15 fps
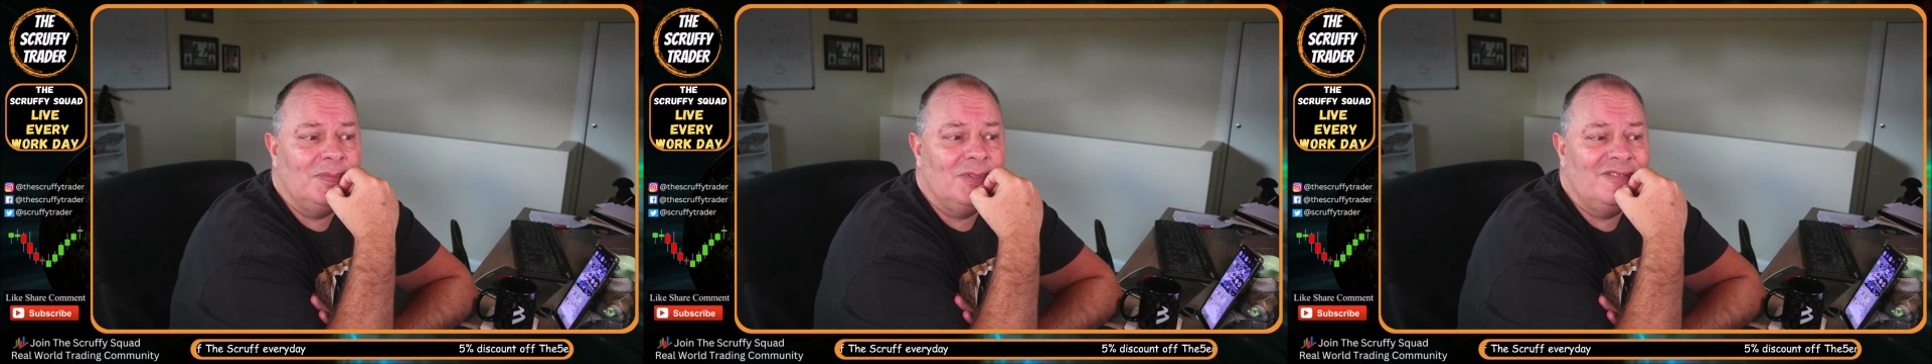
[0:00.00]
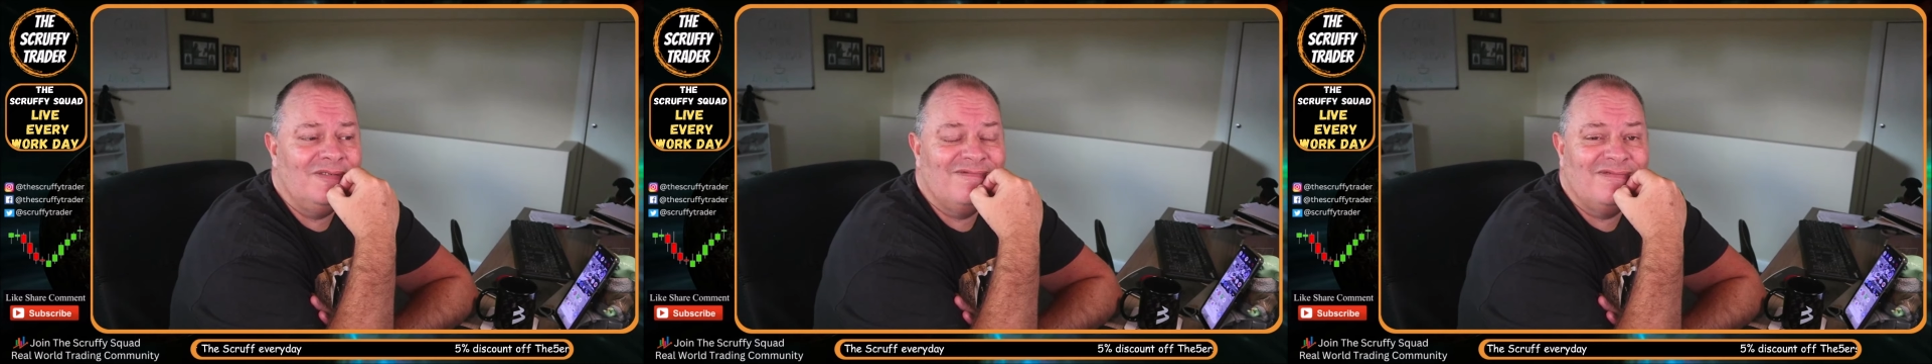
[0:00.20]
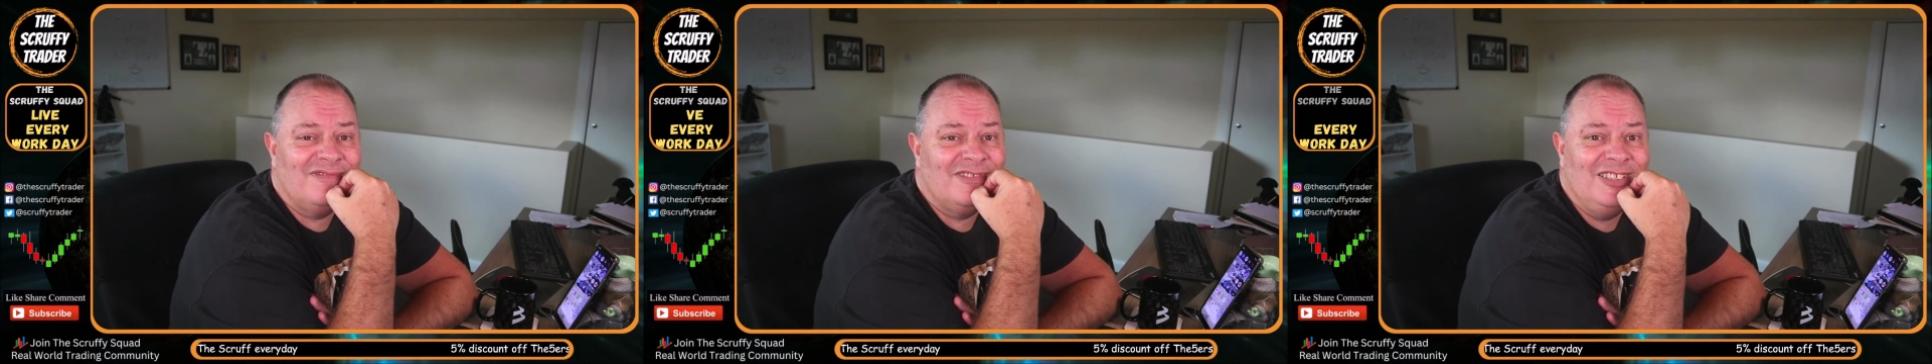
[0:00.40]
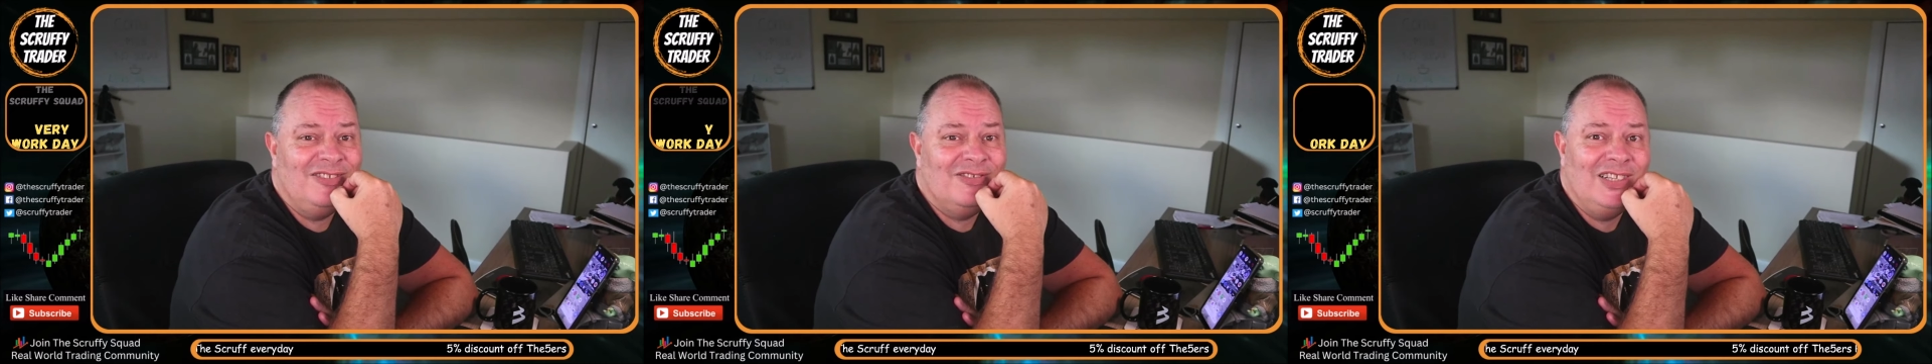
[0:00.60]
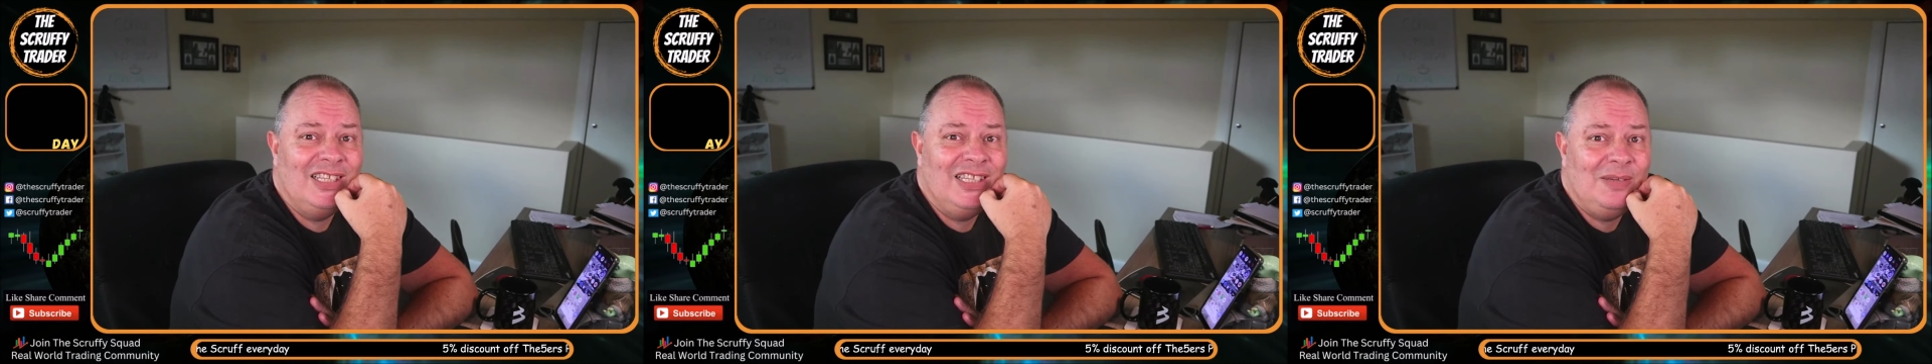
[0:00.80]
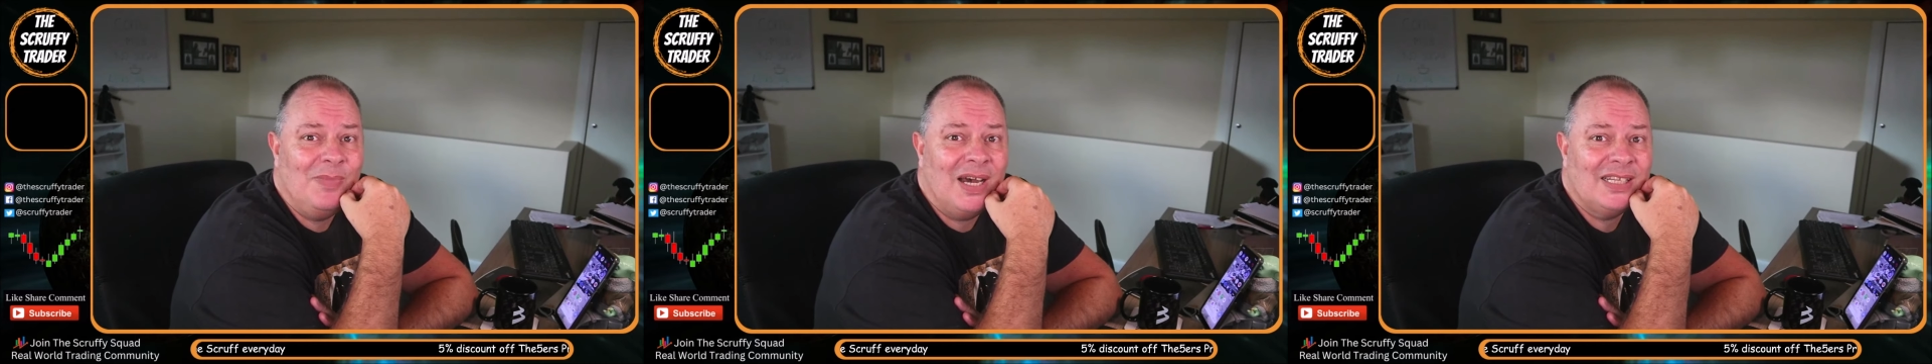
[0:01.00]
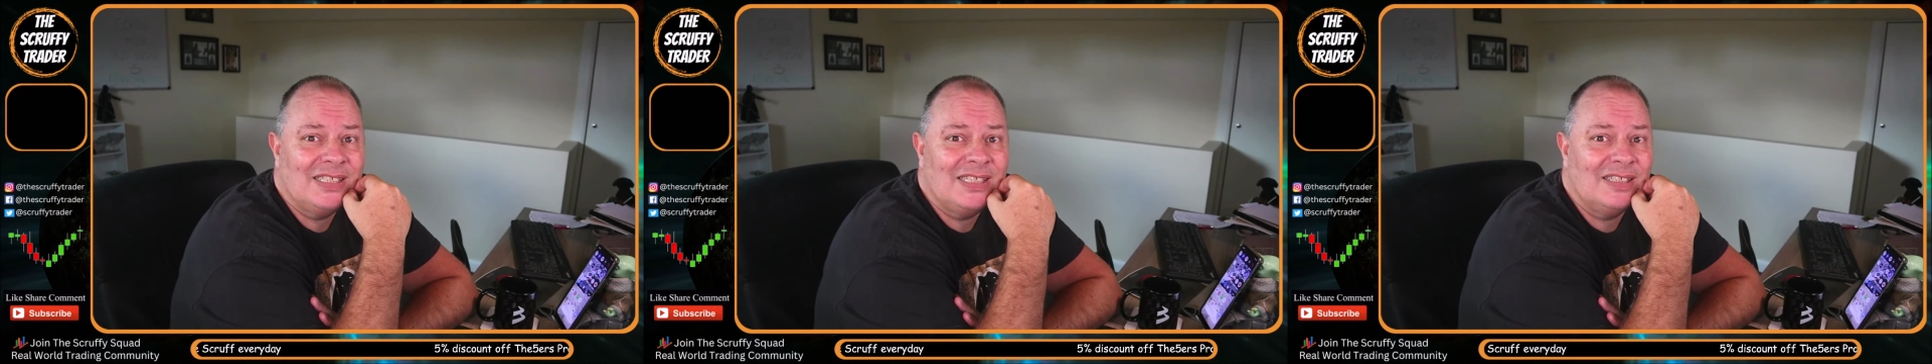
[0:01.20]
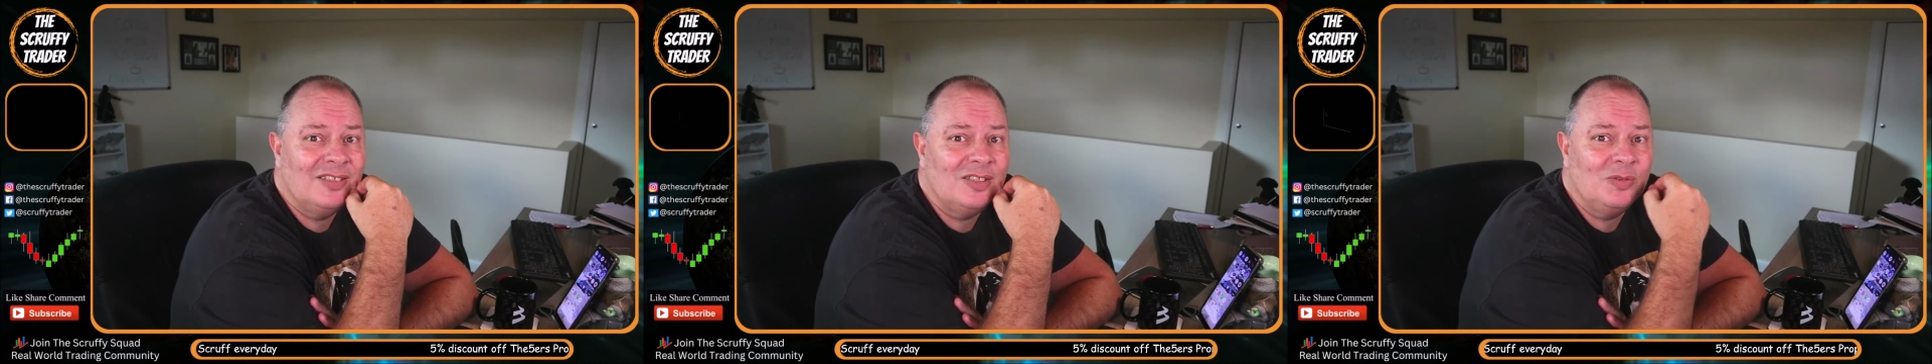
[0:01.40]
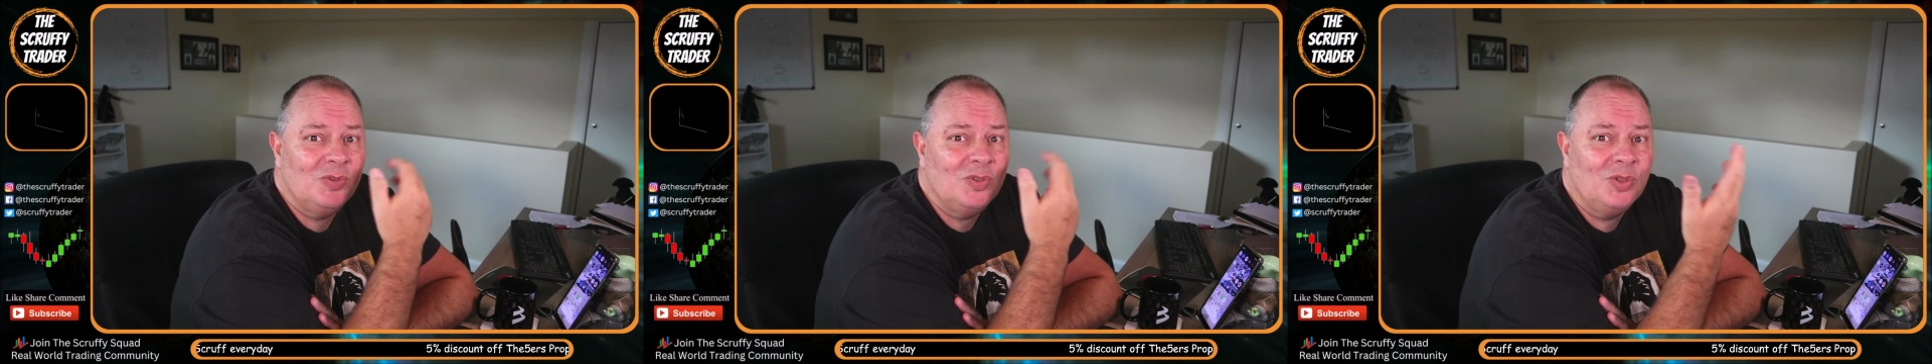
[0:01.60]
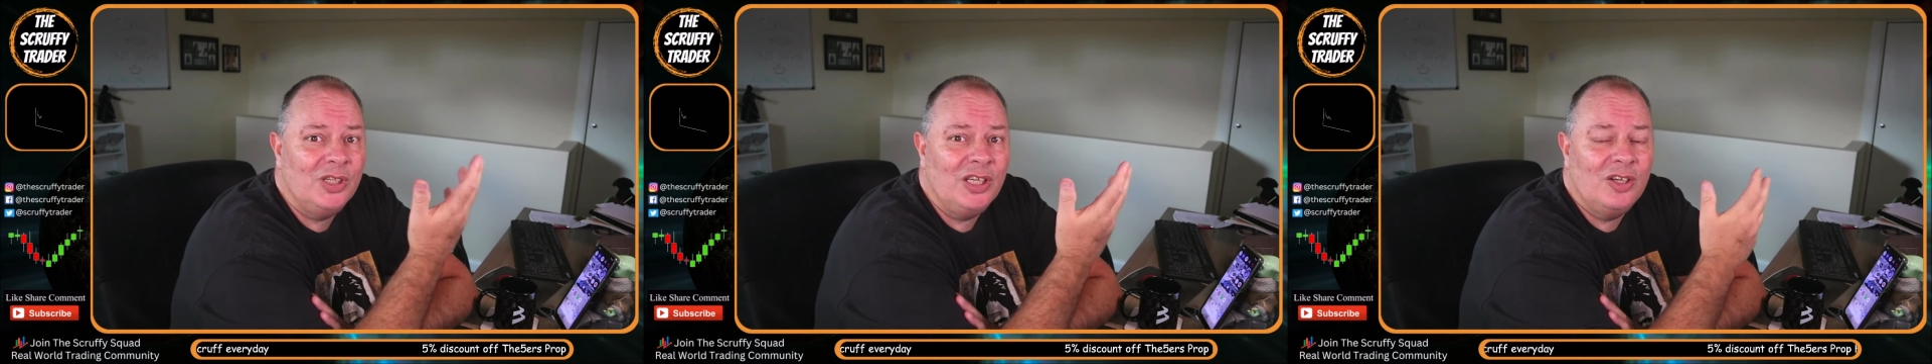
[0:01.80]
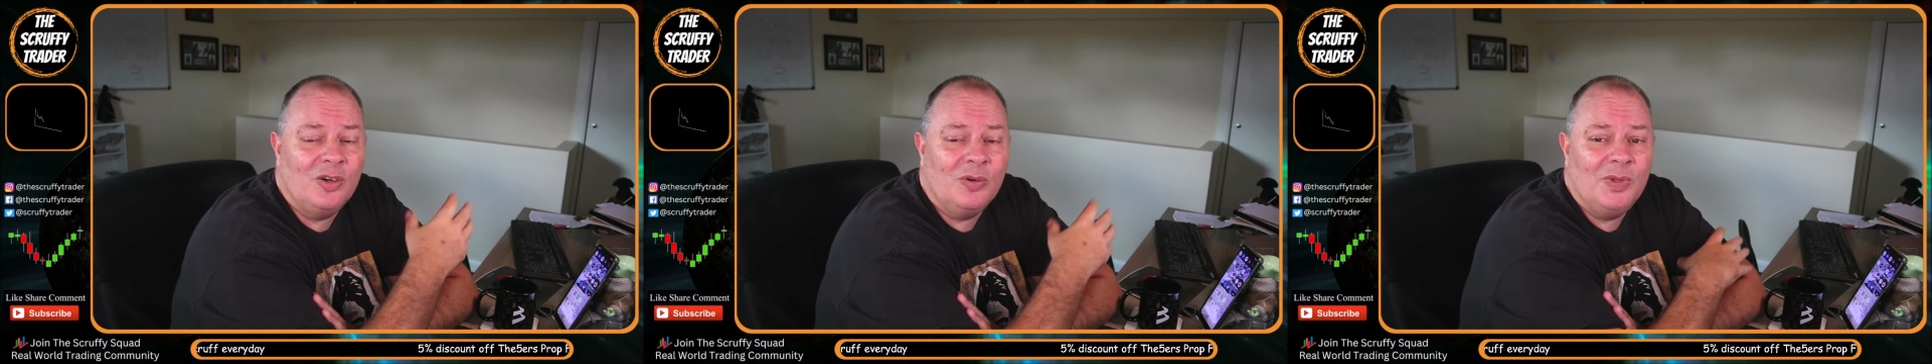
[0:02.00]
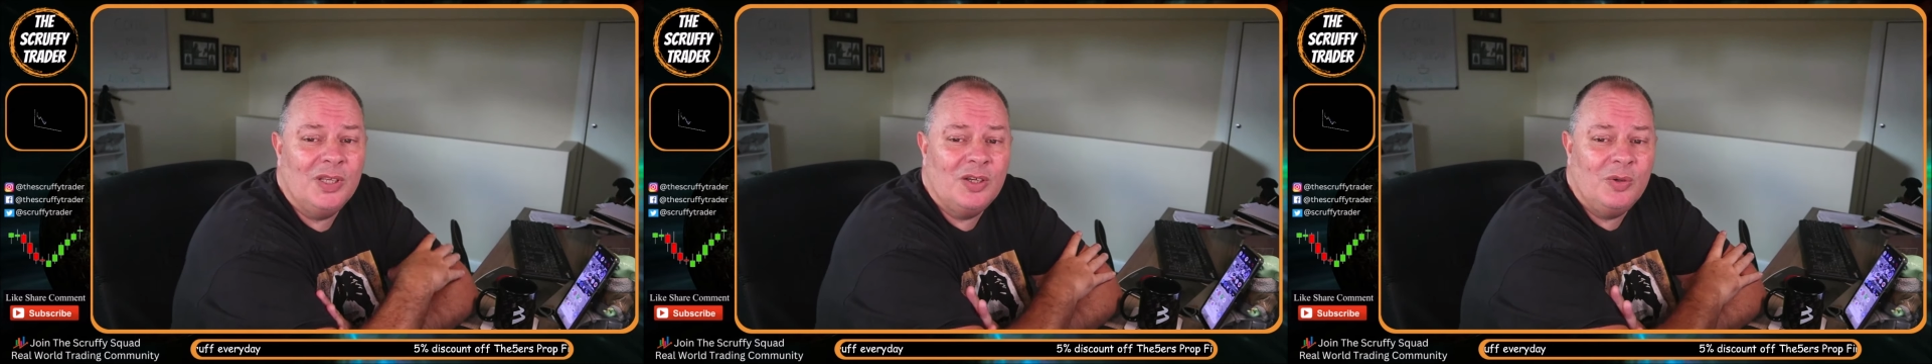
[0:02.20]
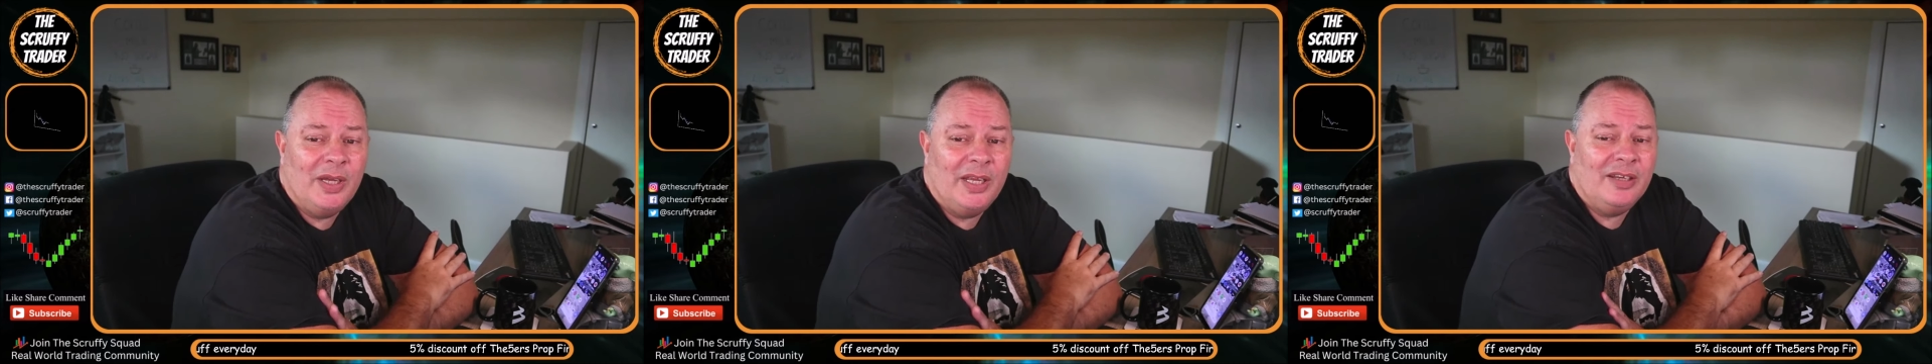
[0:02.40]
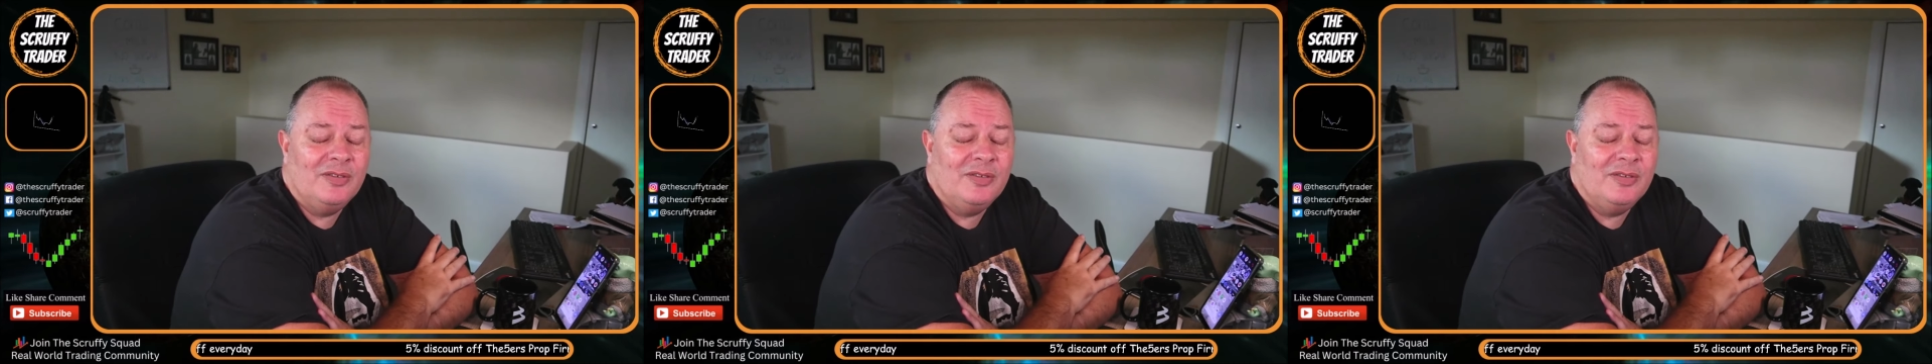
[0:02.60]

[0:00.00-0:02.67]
but it doesn't really matter because it was only a couple of quid.